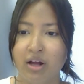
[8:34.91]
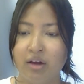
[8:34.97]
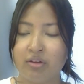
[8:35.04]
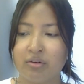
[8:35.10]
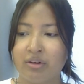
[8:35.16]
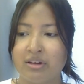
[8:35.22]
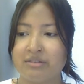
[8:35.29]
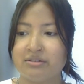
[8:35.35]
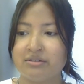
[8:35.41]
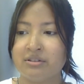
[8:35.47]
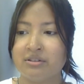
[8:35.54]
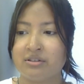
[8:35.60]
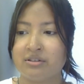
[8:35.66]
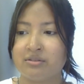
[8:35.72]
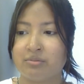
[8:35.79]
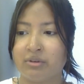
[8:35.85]
there isn't
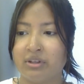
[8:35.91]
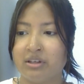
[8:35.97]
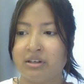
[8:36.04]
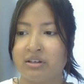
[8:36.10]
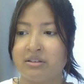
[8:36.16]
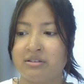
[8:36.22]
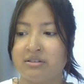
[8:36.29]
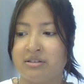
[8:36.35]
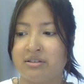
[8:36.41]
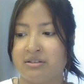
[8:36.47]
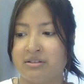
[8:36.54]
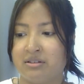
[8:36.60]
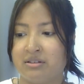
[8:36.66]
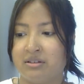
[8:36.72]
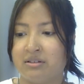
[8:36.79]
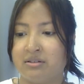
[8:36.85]
this really
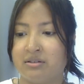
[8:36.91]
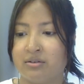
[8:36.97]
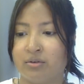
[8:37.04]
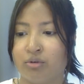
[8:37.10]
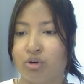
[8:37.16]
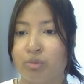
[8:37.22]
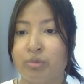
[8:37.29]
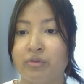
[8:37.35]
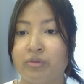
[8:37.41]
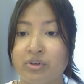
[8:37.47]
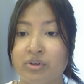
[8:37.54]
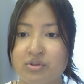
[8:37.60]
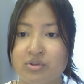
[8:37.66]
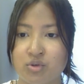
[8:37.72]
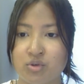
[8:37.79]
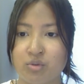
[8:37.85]
consistent group of
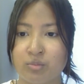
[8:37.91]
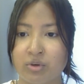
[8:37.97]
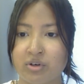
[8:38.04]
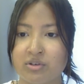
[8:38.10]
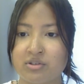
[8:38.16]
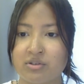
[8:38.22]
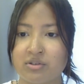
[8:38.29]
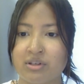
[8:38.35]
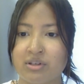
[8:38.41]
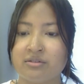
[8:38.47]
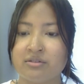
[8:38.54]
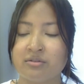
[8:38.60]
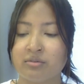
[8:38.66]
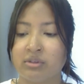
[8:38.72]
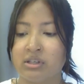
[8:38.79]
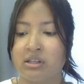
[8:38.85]
consumers. There
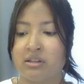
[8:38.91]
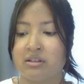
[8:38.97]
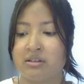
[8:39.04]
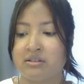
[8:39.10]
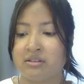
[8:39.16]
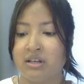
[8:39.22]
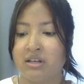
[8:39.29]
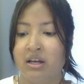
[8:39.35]
isn't really this